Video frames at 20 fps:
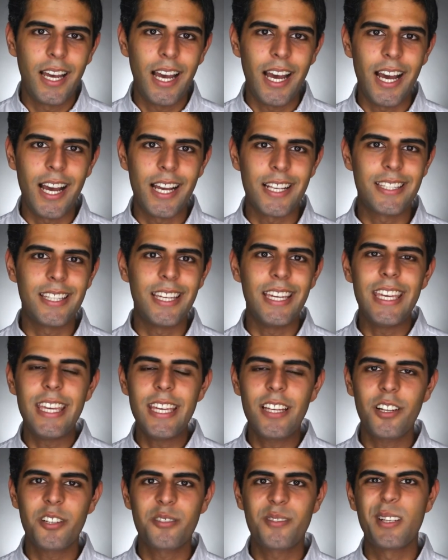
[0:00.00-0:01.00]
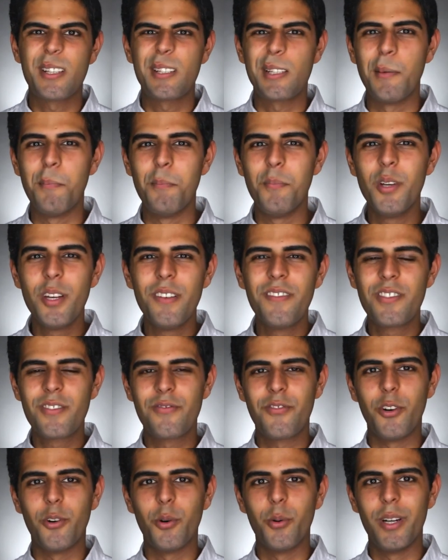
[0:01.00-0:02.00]
as the ecosystem moves
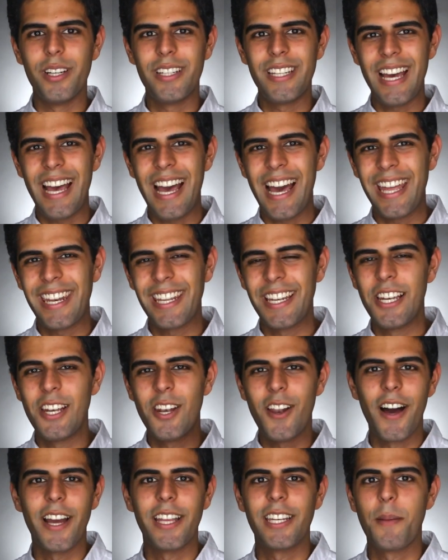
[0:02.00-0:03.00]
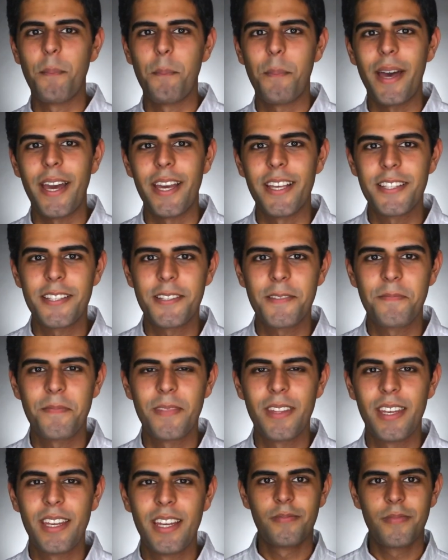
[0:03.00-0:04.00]
forward at a lightning pace.
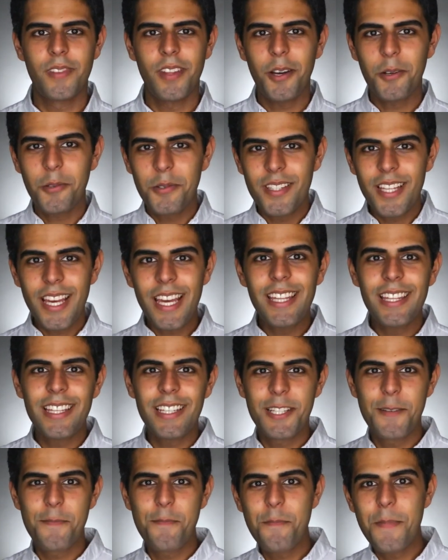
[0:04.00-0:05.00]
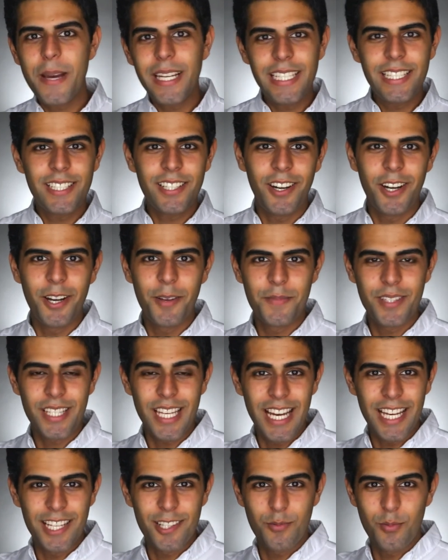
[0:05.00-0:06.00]
I'll say this many times
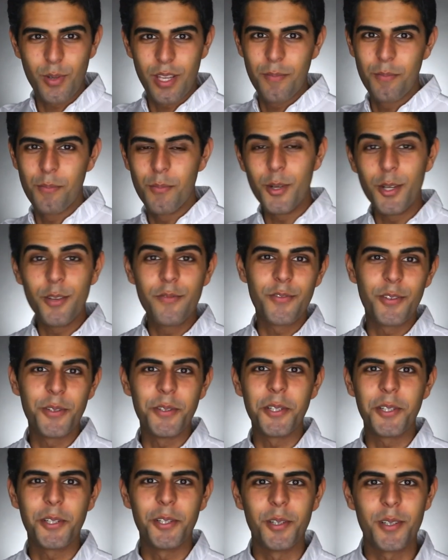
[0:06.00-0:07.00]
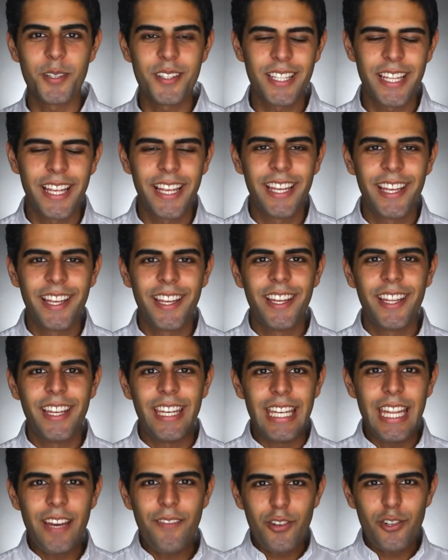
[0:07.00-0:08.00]
as we move through the course.
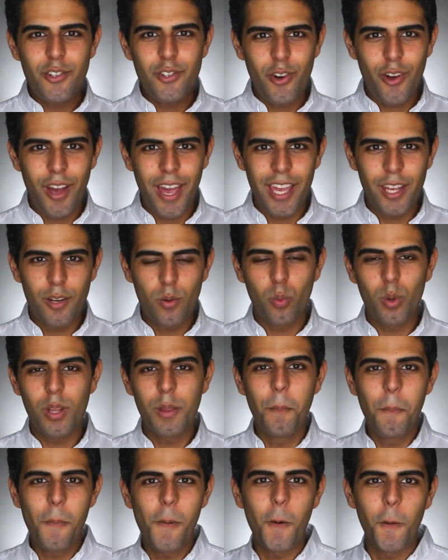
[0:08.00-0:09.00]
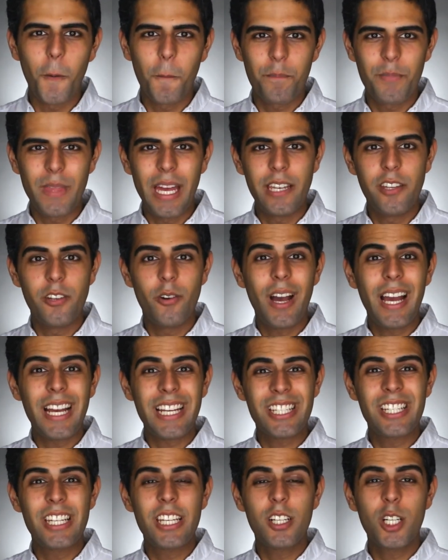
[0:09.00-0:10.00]
Never trade with more than you're
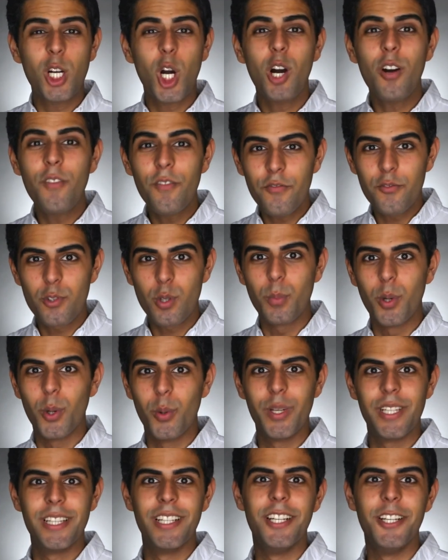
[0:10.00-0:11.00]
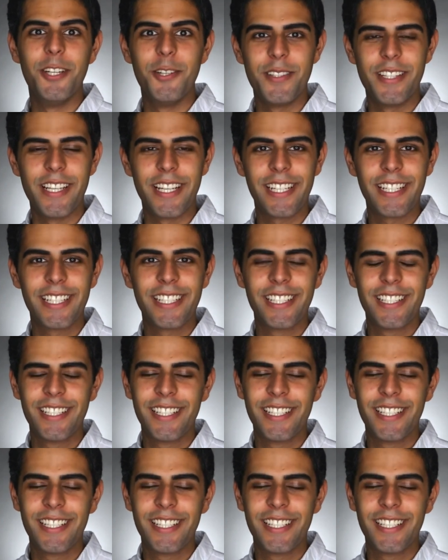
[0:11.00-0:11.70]
actually comfortable with losing.